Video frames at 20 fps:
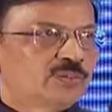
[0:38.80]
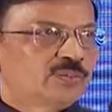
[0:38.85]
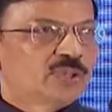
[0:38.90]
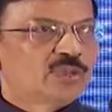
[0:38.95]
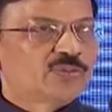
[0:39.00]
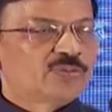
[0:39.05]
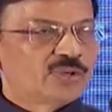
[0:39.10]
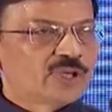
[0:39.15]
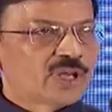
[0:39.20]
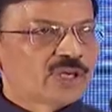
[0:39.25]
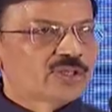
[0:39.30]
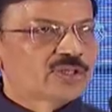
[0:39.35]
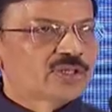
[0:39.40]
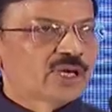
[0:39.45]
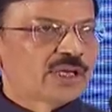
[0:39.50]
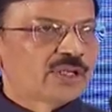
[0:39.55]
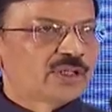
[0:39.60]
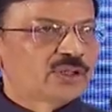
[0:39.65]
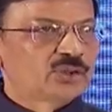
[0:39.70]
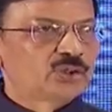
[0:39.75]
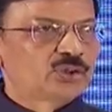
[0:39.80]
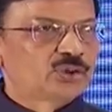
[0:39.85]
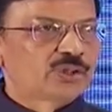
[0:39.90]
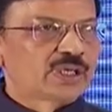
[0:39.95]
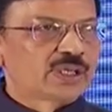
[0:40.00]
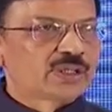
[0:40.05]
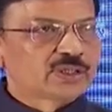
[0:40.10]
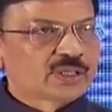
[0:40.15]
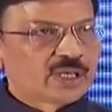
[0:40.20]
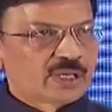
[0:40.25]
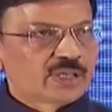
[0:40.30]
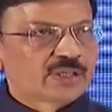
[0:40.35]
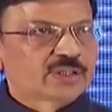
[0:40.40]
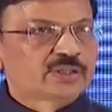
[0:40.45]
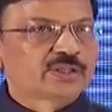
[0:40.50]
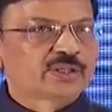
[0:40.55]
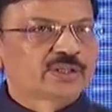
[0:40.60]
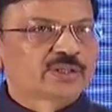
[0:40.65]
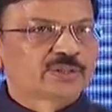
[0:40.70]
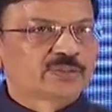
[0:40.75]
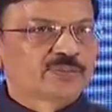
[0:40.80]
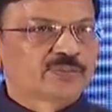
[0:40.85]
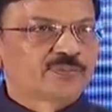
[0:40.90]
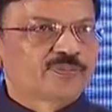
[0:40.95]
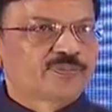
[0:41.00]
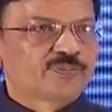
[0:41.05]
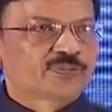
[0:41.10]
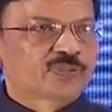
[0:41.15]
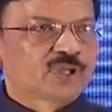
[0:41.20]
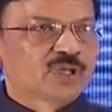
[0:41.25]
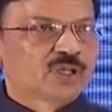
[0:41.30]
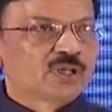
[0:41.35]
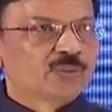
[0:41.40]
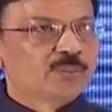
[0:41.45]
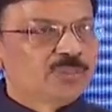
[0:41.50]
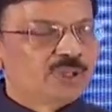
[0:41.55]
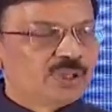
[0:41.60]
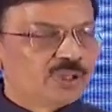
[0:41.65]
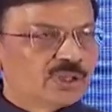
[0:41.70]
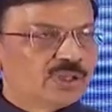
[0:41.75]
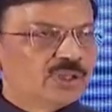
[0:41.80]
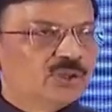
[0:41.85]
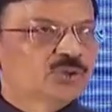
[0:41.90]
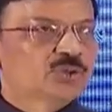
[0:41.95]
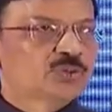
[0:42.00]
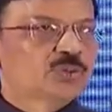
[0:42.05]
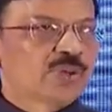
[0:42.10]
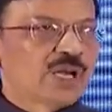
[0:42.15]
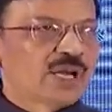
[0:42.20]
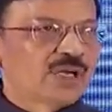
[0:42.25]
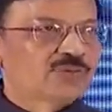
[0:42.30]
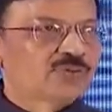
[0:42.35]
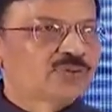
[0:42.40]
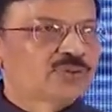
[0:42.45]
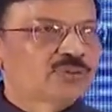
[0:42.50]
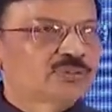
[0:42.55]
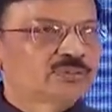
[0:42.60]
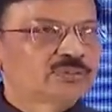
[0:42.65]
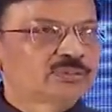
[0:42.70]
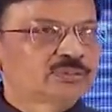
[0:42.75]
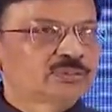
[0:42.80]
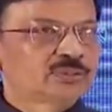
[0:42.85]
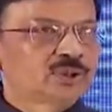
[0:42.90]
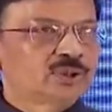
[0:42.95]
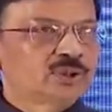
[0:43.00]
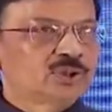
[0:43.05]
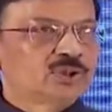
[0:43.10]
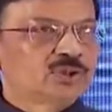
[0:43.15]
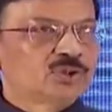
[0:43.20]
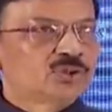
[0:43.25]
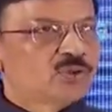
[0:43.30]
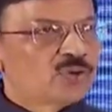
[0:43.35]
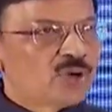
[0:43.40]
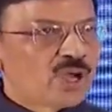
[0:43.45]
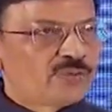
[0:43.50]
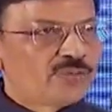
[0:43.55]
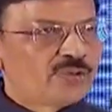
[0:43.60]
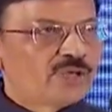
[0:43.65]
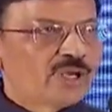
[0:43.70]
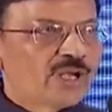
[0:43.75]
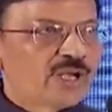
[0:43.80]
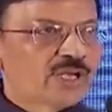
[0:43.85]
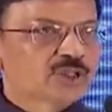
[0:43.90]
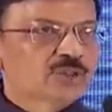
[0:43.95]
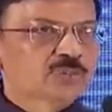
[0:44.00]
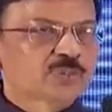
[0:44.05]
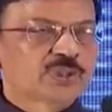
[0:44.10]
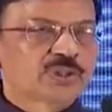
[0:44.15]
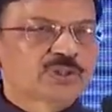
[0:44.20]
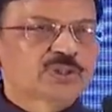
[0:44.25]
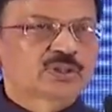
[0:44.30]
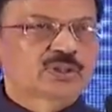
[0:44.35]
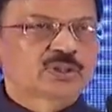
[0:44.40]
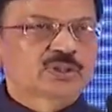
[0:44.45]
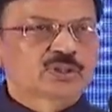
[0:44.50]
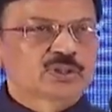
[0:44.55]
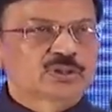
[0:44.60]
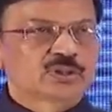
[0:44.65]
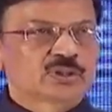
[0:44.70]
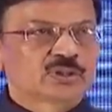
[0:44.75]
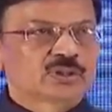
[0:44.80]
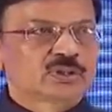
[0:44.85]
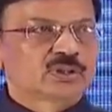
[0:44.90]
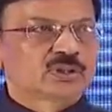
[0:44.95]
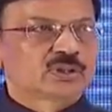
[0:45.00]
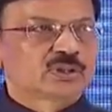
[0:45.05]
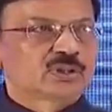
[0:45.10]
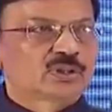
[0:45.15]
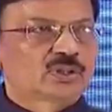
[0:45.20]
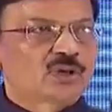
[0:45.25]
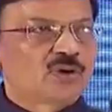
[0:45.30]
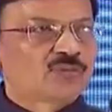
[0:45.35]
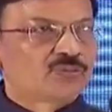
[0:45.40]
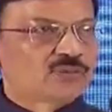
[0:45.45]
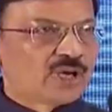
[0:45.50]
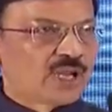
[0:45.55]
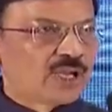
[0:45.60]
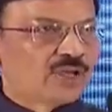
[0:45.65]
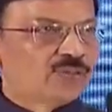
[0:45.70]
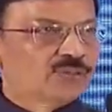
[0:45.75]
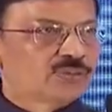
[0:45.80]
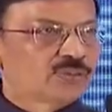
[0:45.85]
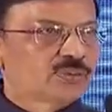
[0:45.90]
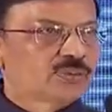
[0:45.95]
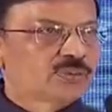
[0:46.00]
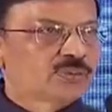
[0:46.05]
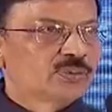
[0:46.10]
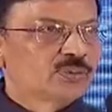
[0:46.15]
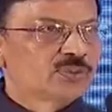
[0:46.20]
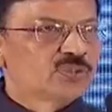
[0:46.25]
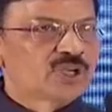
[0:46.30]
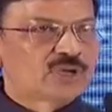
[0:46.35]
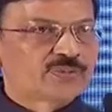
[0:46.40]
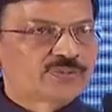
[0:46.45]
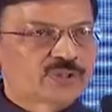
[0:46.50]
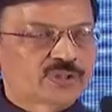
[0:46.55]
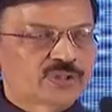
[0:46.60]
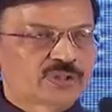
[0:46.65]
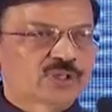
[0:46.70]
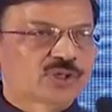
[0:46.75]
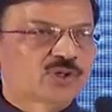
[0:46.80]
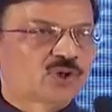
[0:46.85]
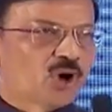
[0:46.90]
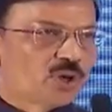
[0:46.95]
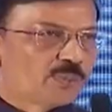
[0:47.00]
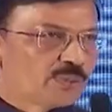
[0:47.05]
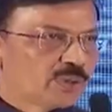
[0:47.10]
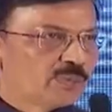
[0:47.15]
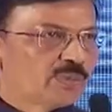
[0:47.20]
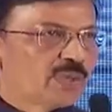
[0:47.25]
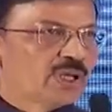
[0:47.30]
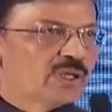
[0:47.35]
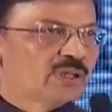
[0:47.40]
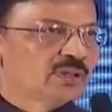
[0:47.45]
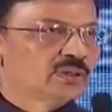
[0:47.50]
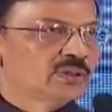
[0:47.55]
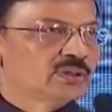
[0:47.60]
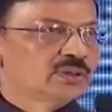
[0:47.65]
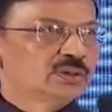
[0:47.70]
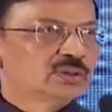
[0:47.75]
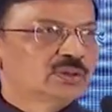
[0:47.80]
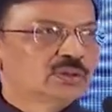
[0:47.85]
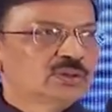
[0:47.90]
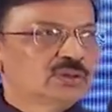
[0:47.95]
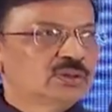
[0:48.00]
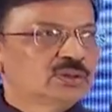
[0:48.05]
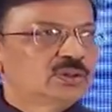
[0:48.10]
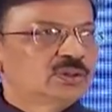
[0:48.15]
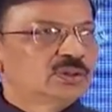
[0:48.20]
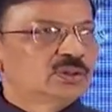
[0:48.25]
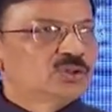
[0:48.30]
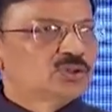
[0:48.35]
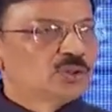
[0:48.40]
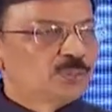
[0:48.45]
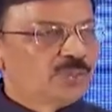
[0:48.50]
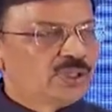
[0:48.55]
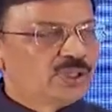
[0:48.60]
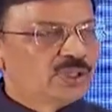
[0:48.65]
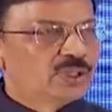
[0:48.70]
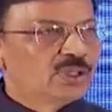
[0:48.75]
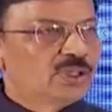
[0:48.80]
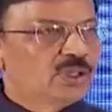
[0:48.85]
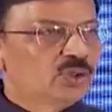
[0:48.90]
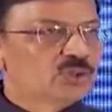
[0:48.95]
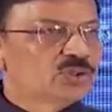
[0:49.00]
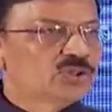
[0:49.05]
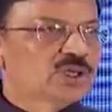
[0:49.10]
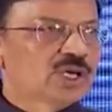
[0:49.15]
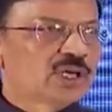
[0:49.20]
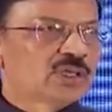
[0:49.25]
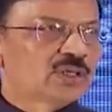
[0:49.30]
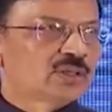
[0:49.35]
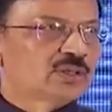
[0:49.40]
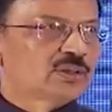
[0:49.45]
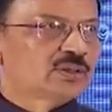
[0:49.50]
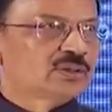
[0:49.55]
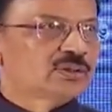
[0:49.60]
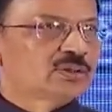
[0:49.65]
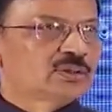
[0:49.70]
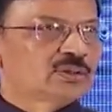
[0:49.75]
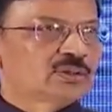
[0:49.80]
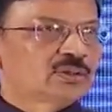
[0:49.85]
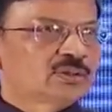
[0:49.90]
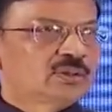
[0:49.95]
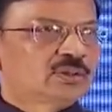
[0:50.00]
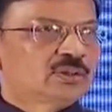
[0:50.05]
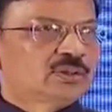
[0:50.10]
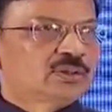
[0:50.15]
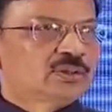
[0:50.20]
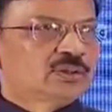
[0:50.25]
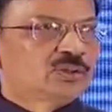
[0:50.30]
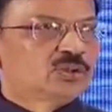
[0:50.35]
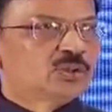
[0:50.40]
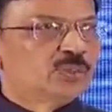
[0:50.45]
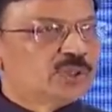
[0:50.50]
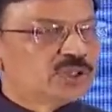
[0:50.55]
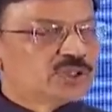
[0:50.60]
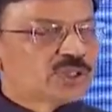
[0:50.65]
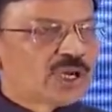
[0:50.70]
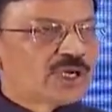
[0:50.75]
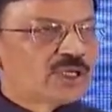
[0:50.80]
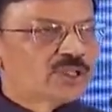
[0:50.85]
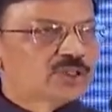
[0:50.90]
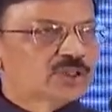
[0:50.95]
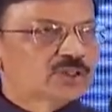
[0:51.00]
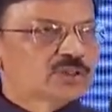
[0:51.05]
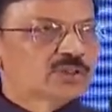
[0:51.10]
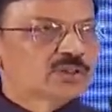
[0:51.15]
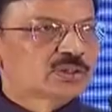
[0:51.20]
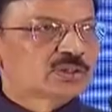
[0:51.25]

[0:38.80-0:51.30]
we are trying to get connected, being a news platform, through every aspect of life which affects the common man. So being a news channel, so besides